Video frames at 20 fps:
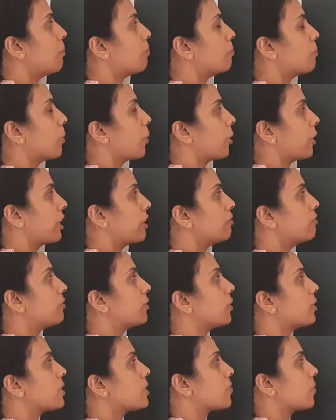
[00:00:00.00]
Buoyant
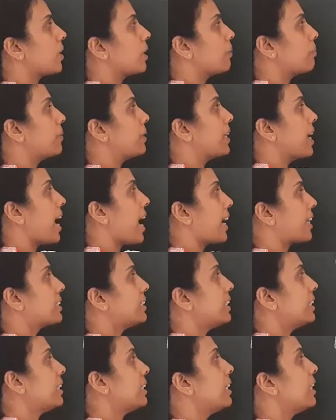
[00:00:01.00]
force will be
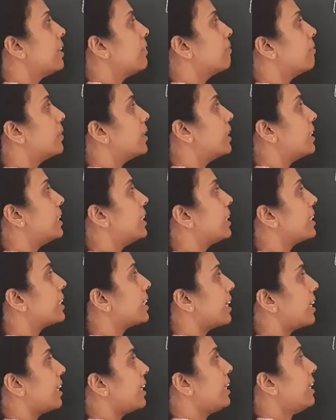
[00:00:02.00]
acting
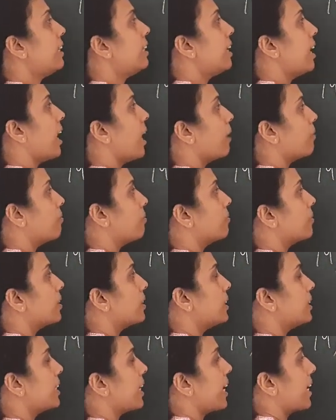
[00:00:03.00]
vertically
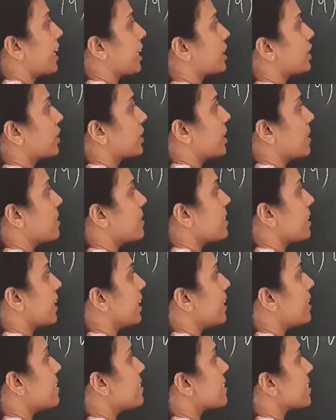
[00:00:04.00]
upward direction.
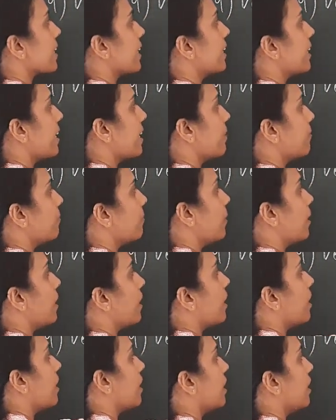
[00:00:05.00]
See, inside
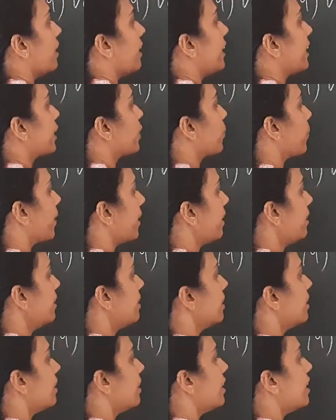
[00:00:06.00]
a liquid,
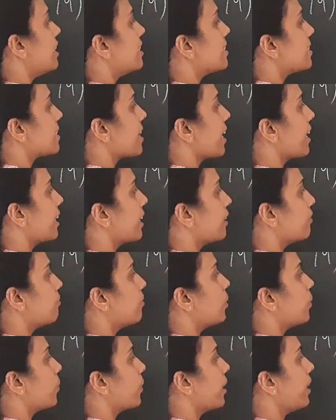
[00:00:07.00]
inside a
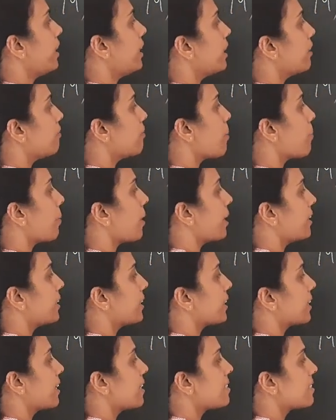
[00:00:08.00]
fluid, if a
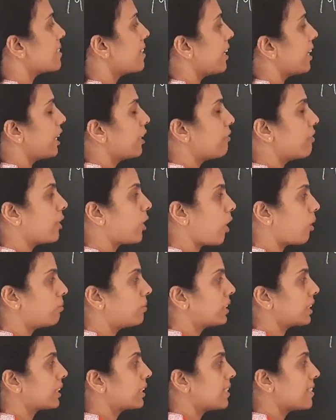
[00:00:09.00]
particle is there, if an
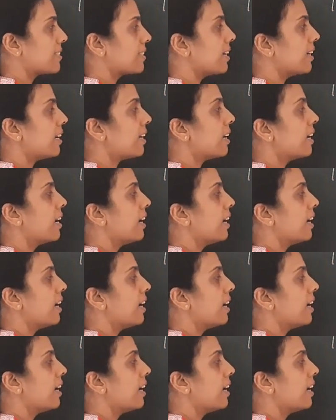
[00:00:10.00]
object is there,